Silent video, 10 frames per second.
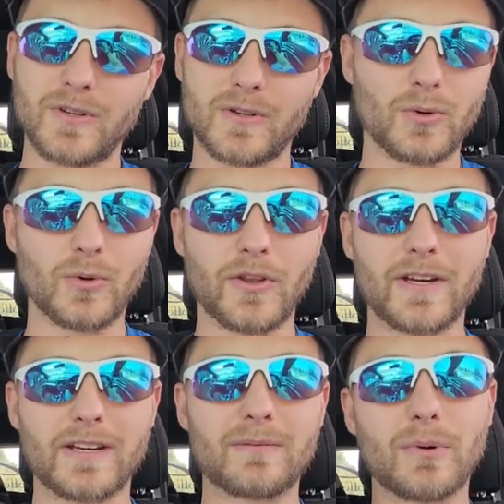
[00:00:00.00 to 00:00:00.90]
Cool,
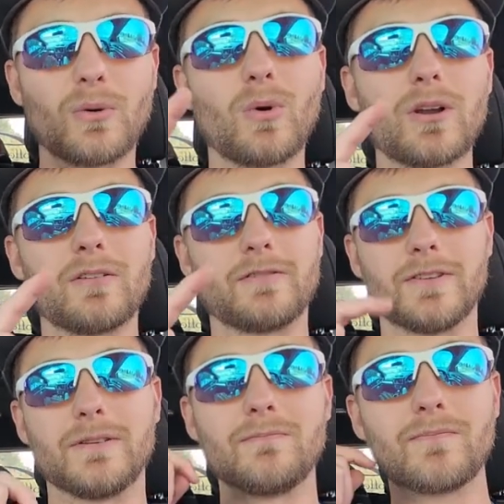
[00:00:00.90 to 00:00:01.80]
thanks. But one of
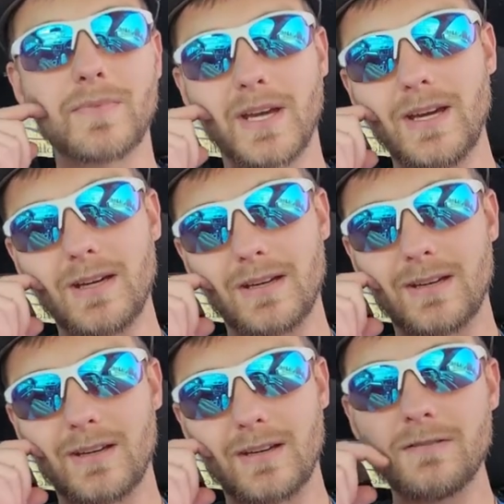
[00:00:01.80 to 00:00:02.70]
them, hey,
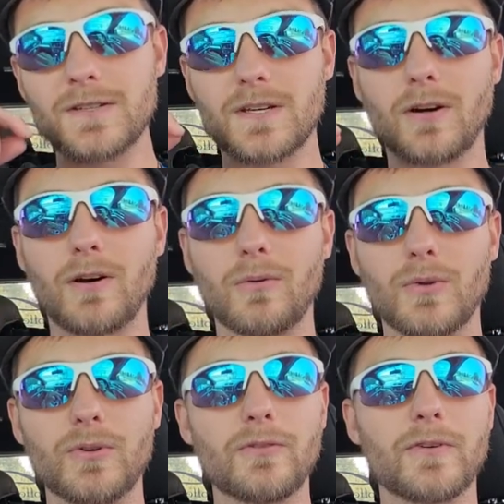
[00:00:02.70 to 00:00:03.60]
give us a call. We'll
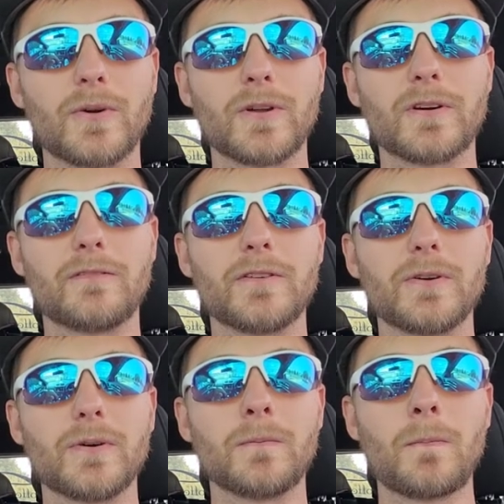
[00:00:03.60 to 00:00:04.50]
do a phone interview.